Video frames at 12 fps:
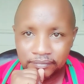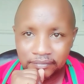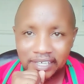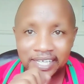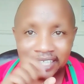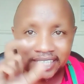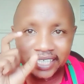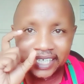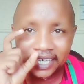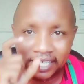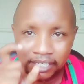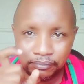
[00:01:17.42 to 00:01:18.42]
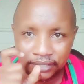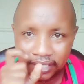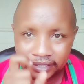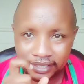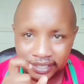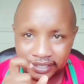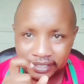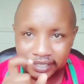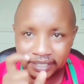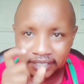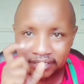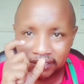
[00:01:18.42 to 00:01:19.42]
As the name suggests,
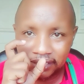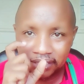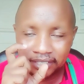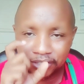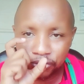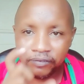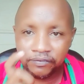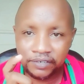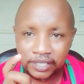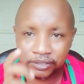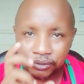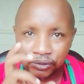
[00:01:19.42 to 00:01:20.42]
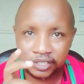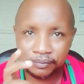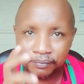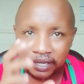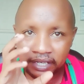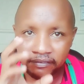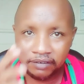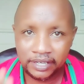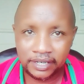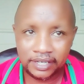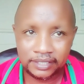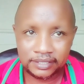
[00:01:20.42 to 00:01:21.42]
it's obvious caused by a
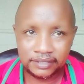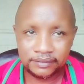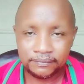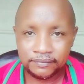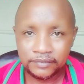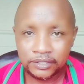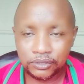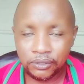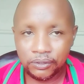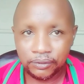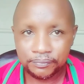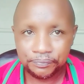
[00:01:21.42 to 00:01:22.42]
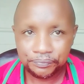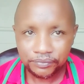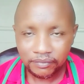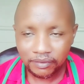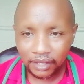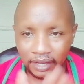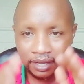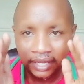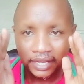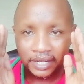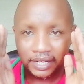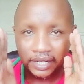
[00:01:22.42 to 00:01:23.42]
virus. So,
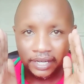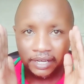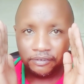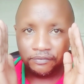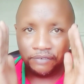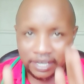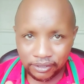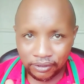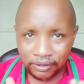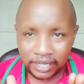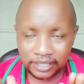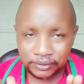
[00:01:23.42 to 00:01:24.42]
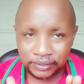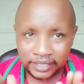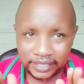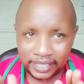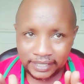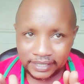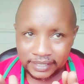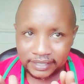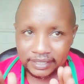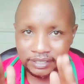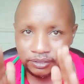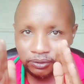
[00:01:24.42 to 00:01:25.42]
viral gastroenteritis
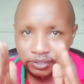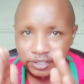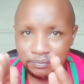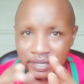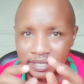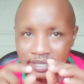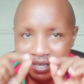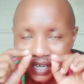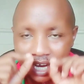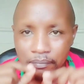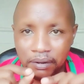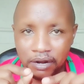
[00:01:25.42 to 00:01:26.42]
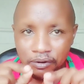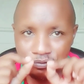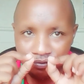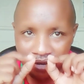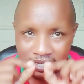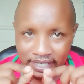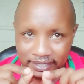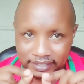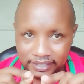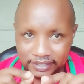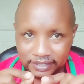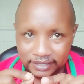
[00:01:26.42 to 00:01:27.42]
is caused by a number of
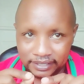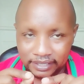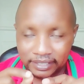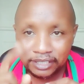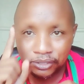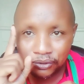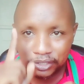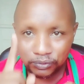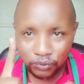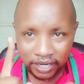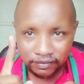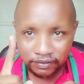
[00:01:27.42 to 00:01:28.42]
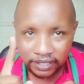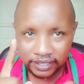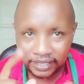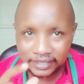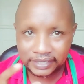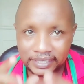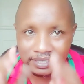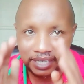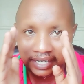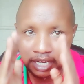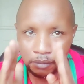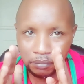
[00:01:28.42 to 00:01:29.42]
viruses. It's not one virus, it's a
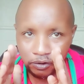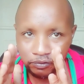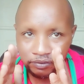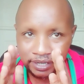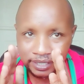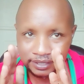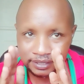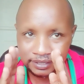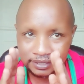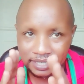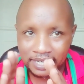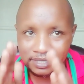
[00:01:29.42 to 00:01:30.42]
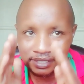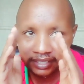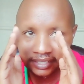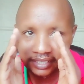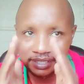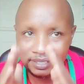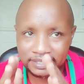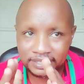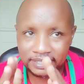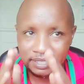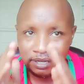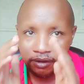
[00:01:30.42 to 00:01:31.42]
number of viruses, and it's
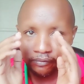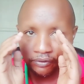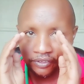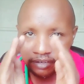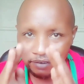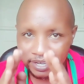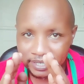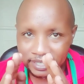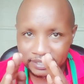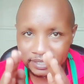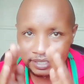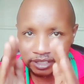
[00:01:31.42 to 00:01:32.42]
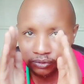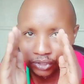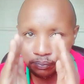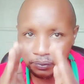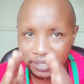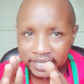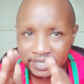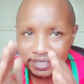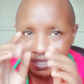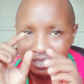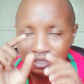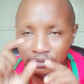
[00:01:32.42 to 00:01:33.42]
easy for the viruses to spread
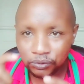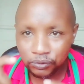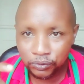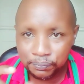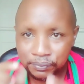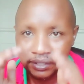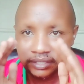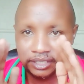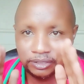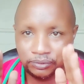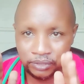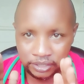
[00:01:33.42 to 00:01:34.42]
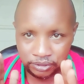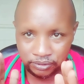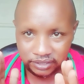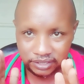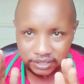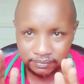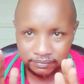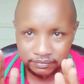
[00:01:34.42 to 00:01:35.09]
in group situations.